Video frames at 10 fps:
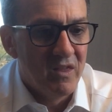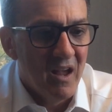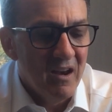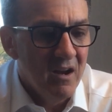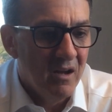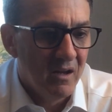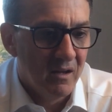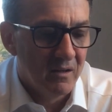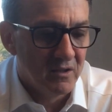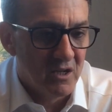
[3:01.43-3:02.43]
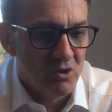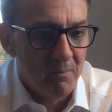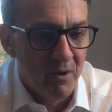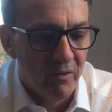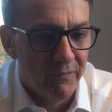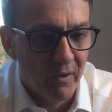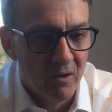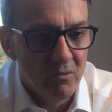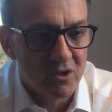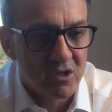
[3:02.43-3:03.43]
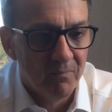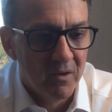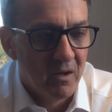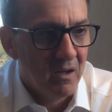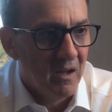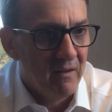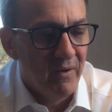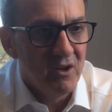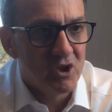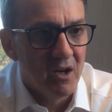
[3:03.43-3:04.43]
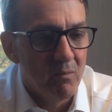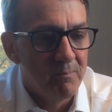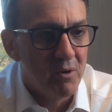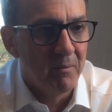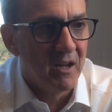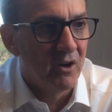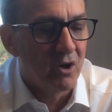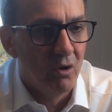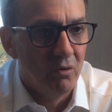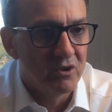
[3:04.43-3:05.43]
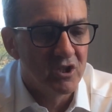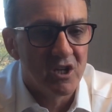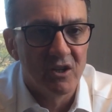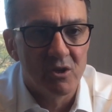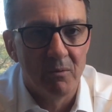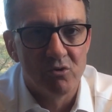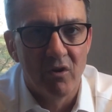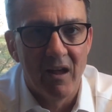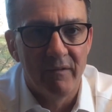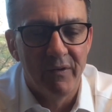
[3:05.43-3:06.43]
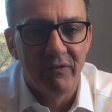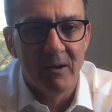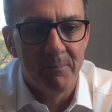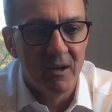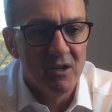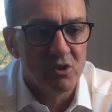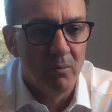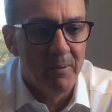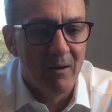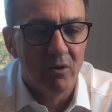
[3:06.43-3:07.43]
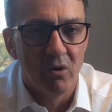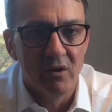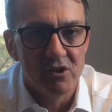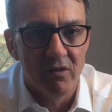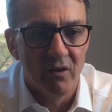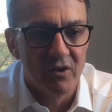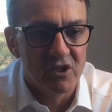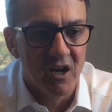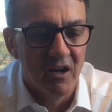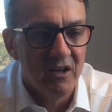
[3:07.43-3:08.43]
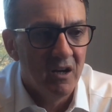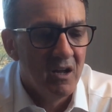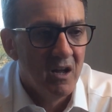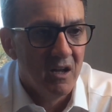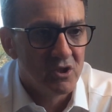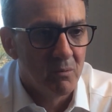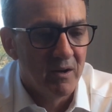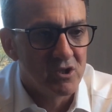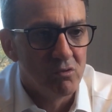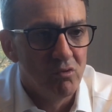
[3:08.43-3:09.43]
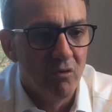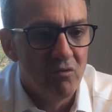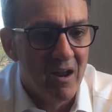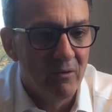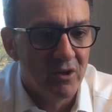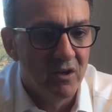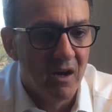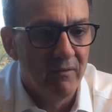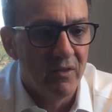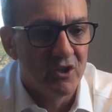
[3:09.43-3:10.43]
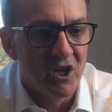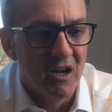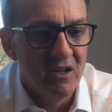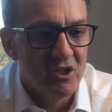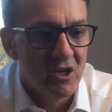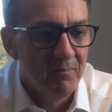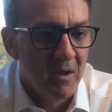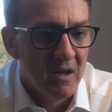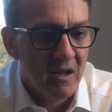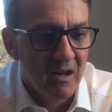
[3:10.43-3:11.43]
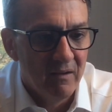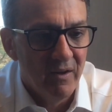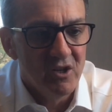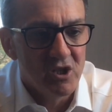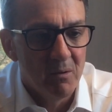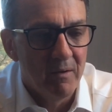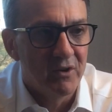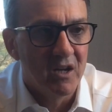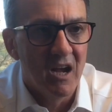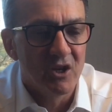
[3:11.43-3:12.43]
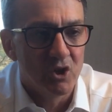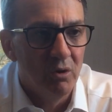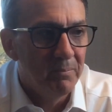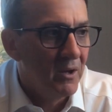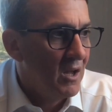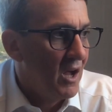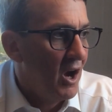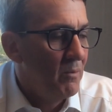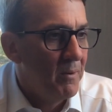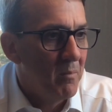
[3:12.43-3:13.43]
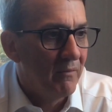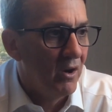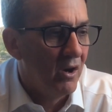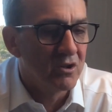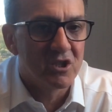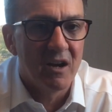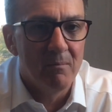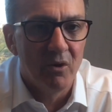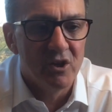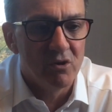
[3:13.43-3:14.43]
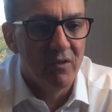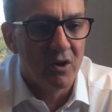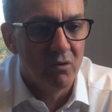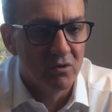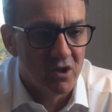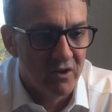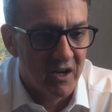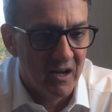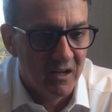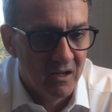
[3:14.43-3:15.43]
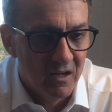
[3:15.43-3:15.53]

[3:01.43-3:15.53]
then distribute the floats. Eventually we'll probably get a call to say someone's run out of 50p's or pound coins on the other side. Someone has to run round and deliver the change. Eventually we have to cash up, hoping we haven't lost any money during the course of the day.